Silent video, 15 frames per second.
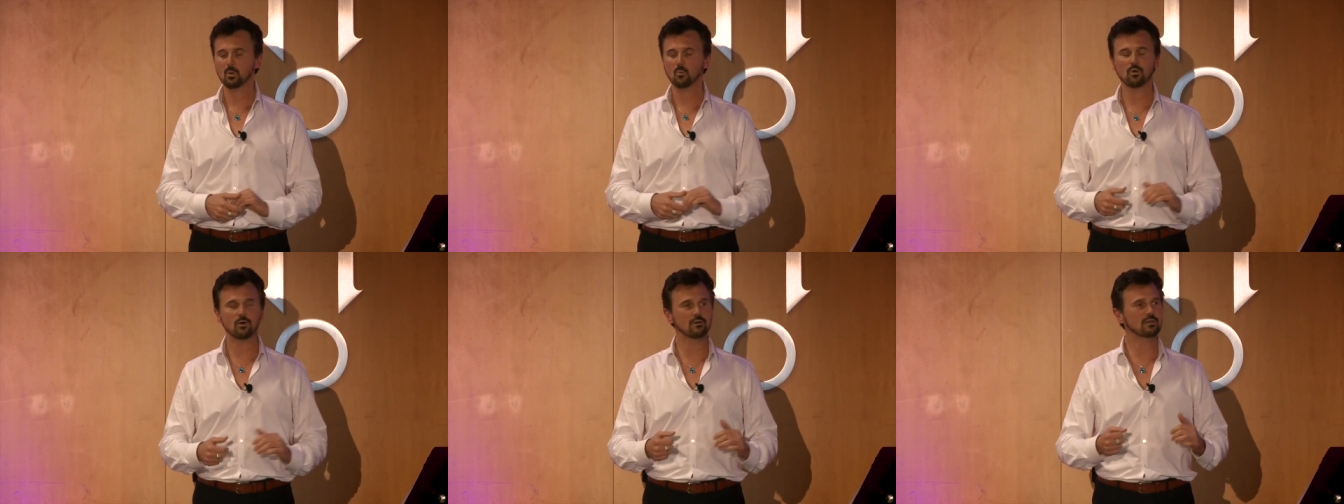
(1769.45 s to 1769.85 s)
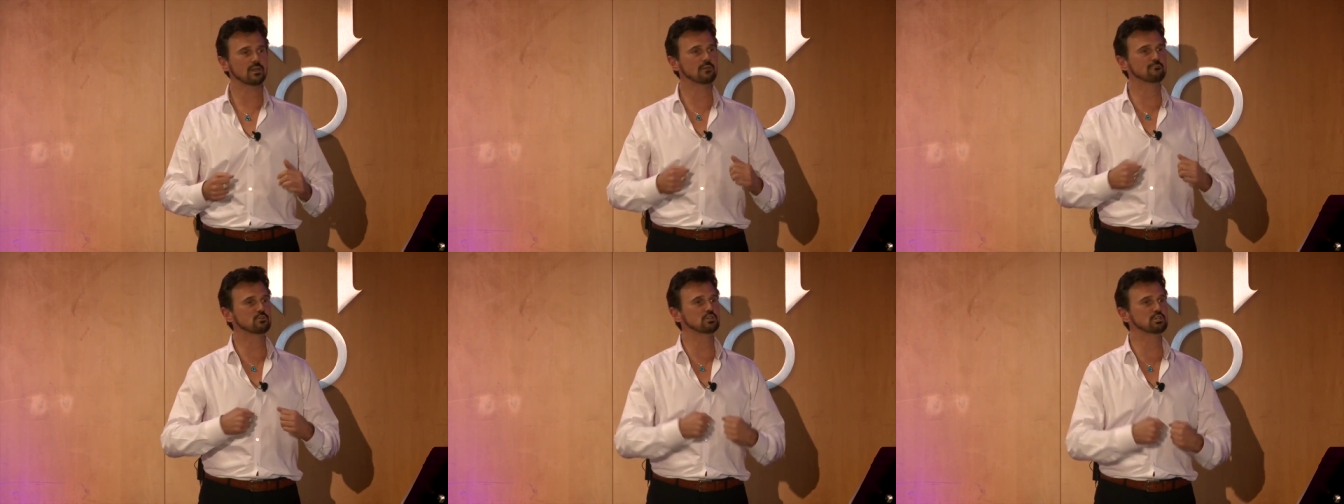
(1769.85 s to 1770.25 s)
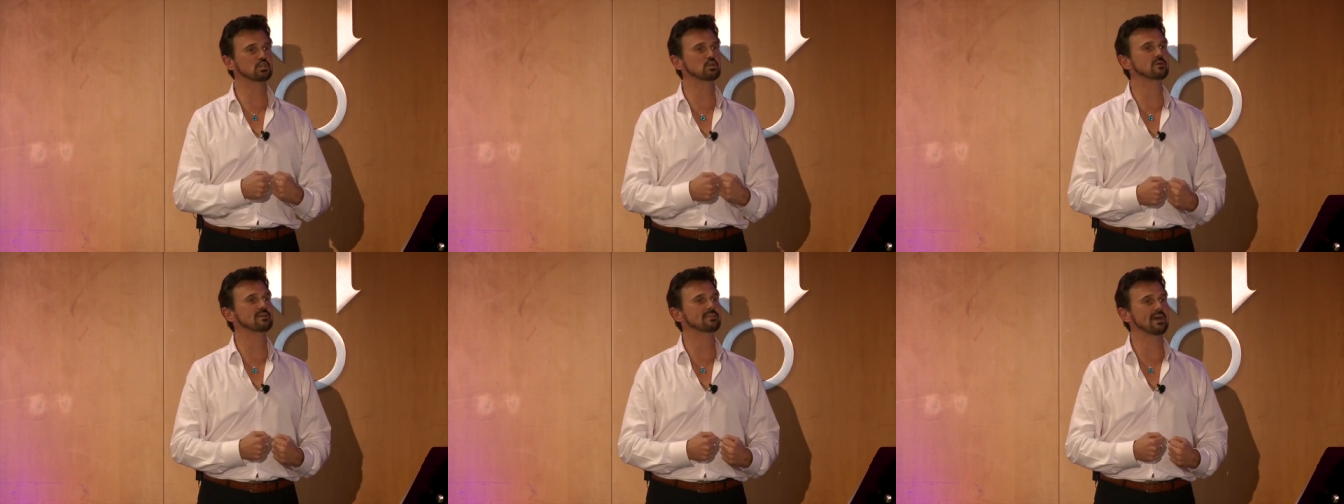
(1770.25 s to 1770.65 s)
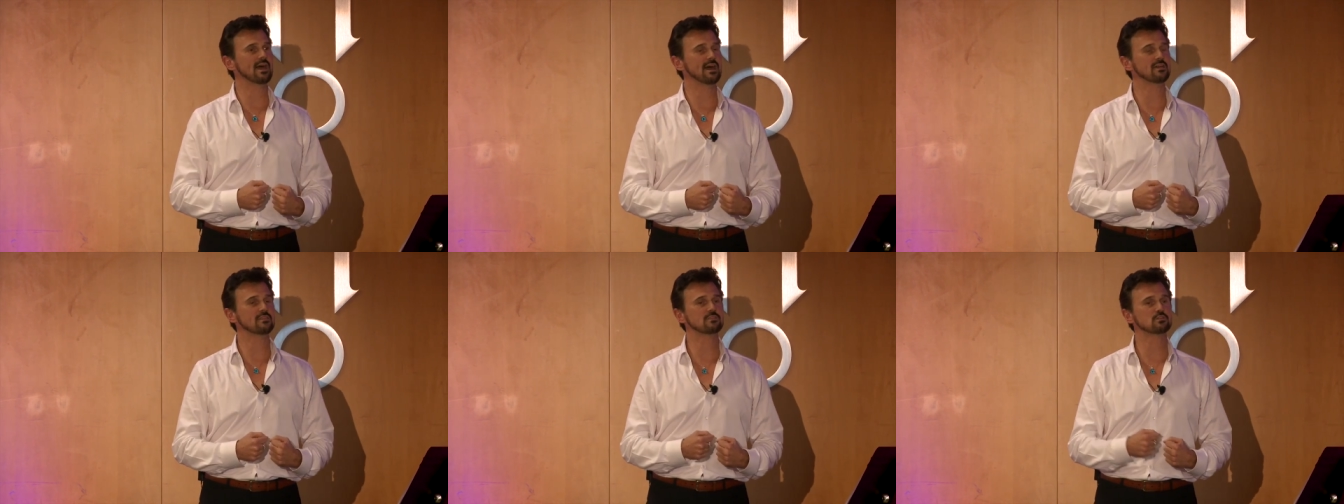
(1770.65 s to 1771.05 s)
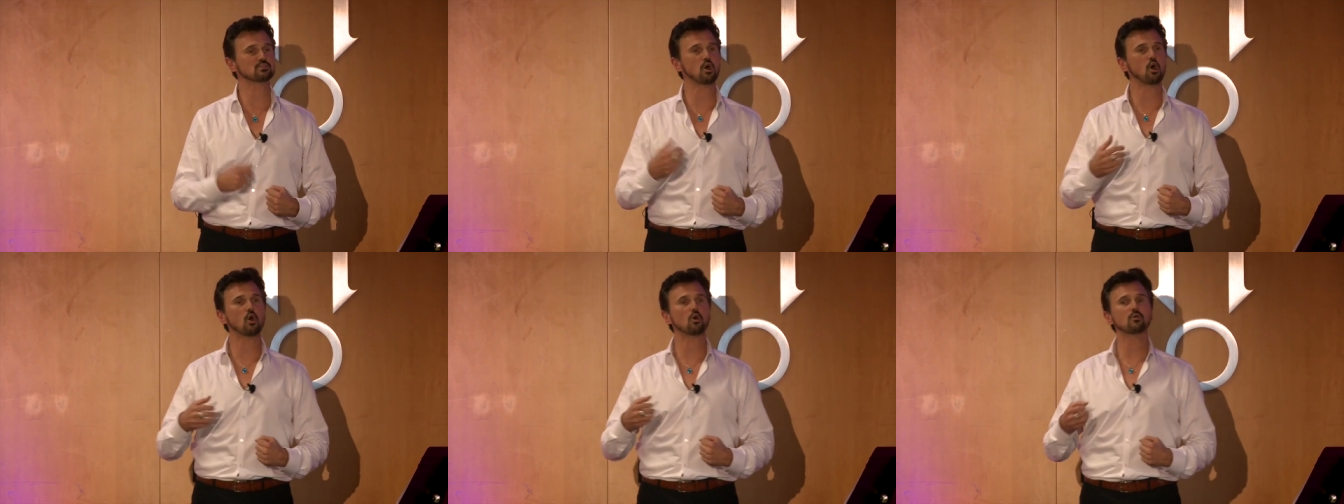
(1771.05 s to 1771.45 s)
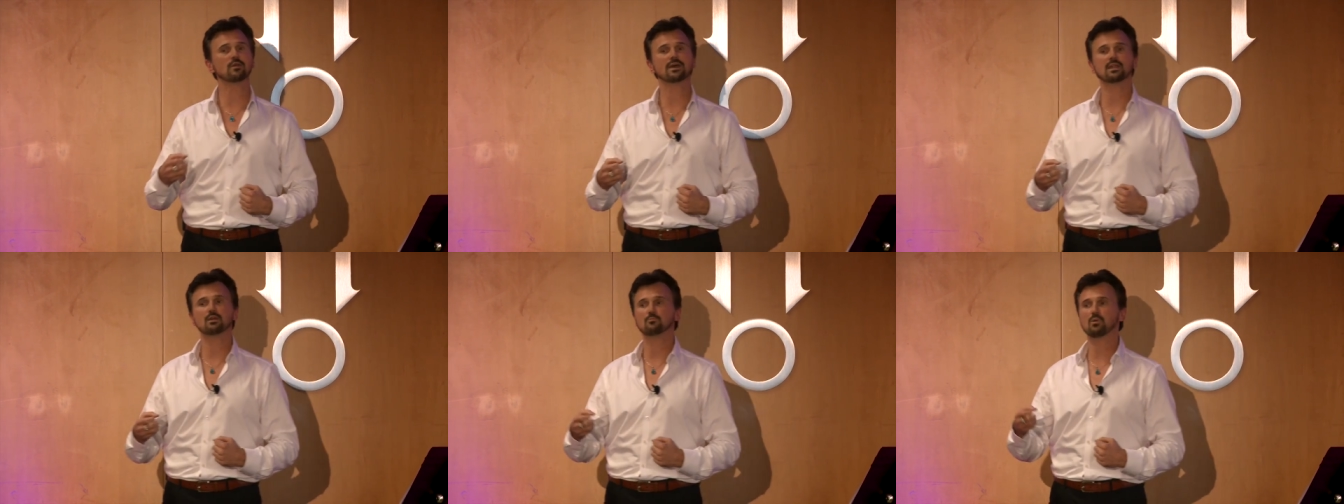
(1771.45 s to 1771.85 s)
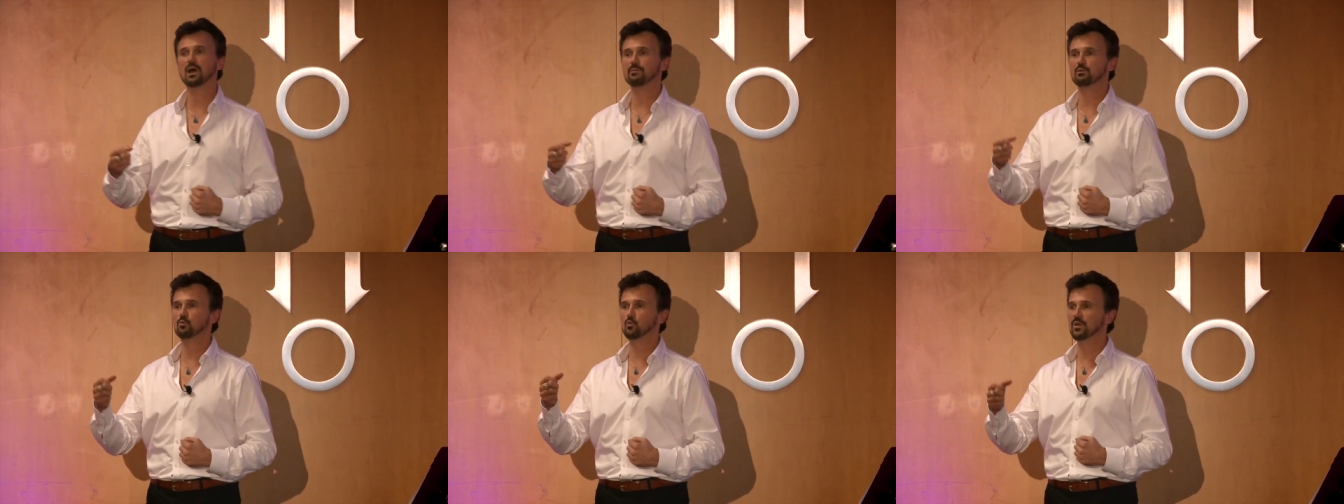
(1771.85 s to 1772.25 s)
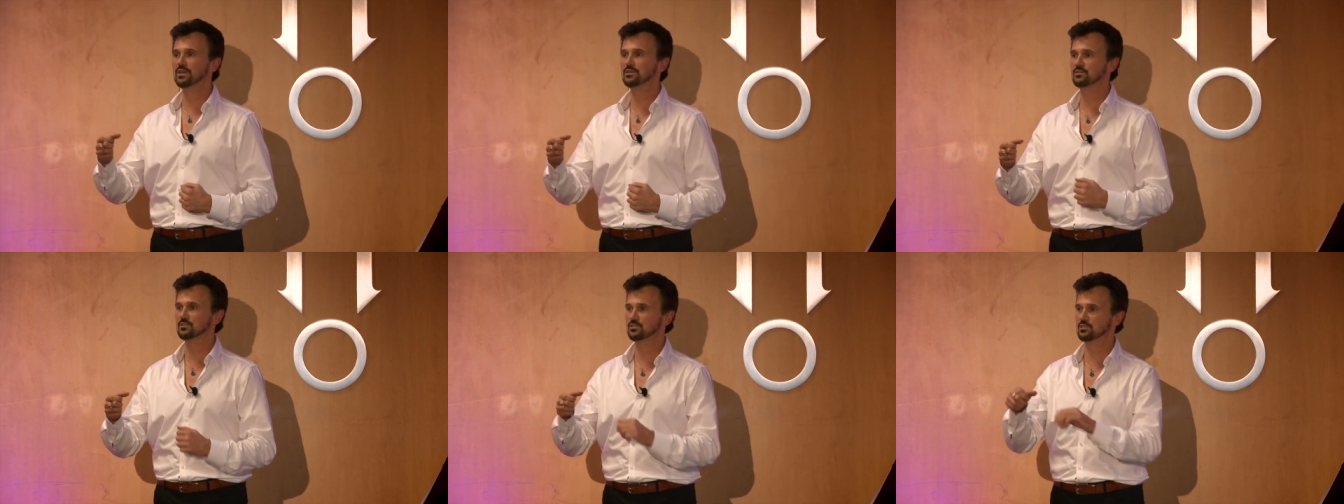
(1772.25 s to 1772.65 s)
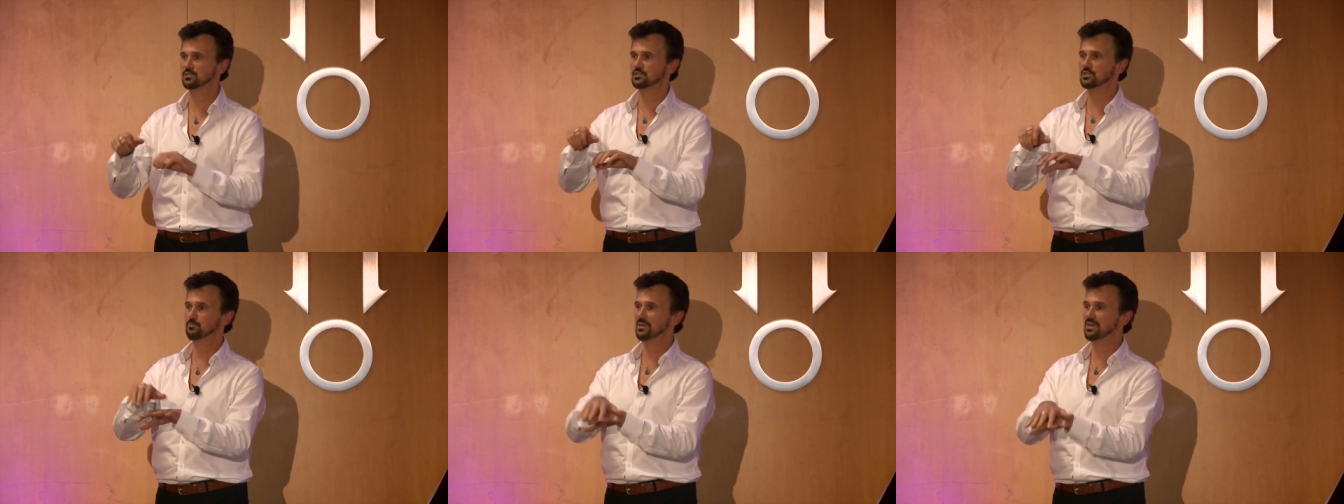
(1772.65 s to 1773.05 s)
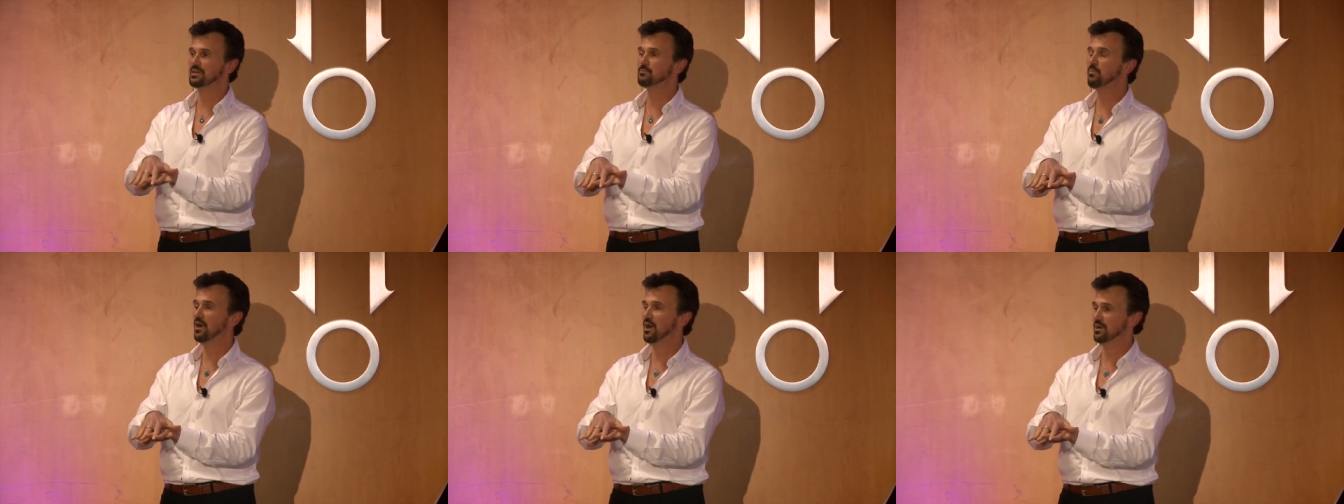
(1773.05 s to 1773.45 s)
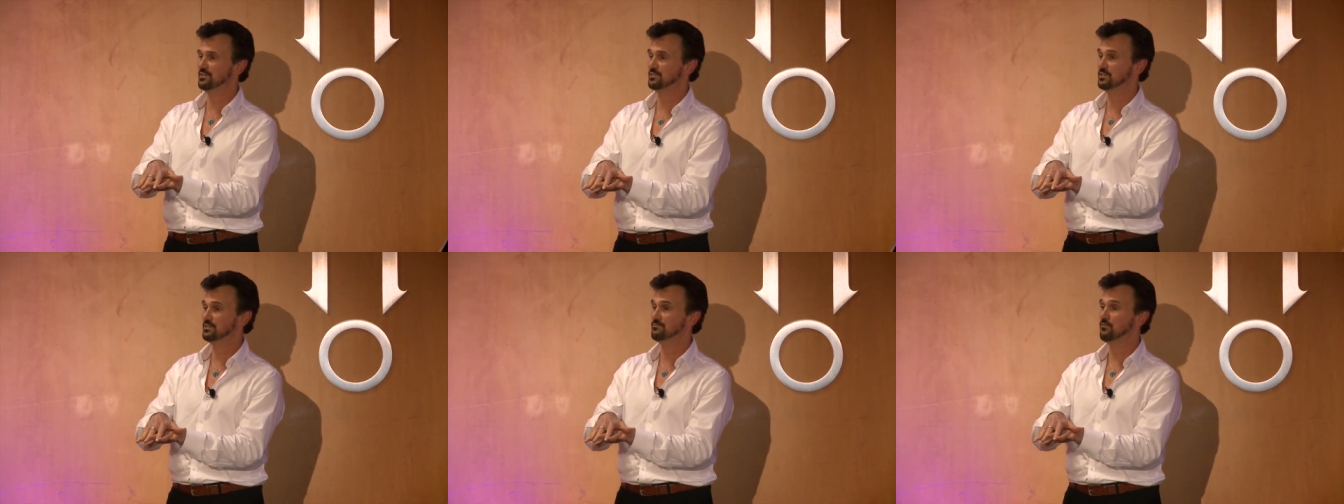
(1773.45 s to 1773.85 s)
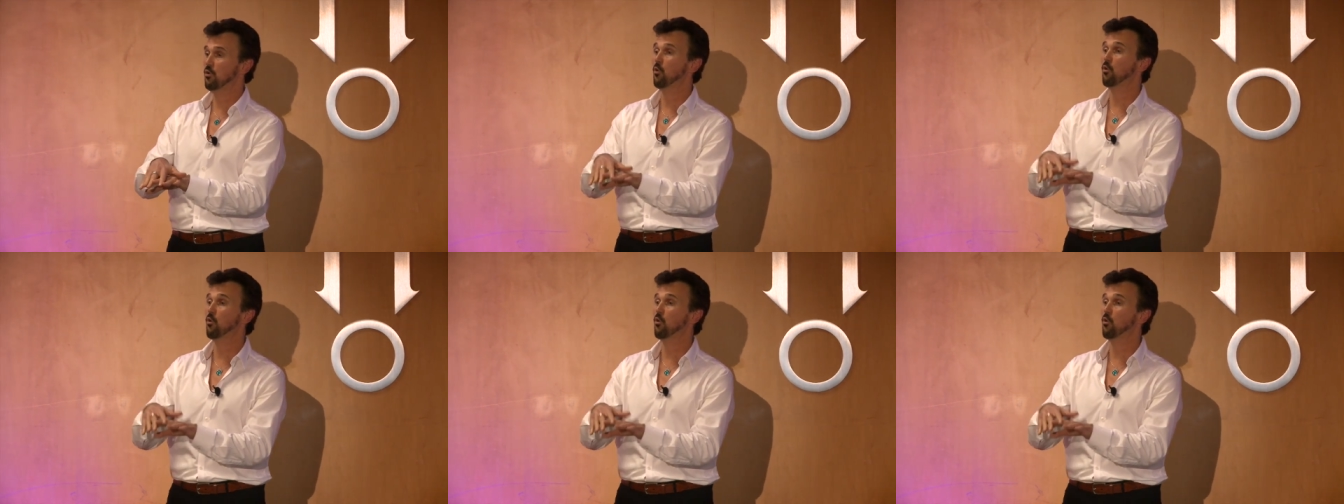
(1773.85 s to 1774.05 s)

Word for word: Well, if you're doing that, there's already probably weaknesses to being positive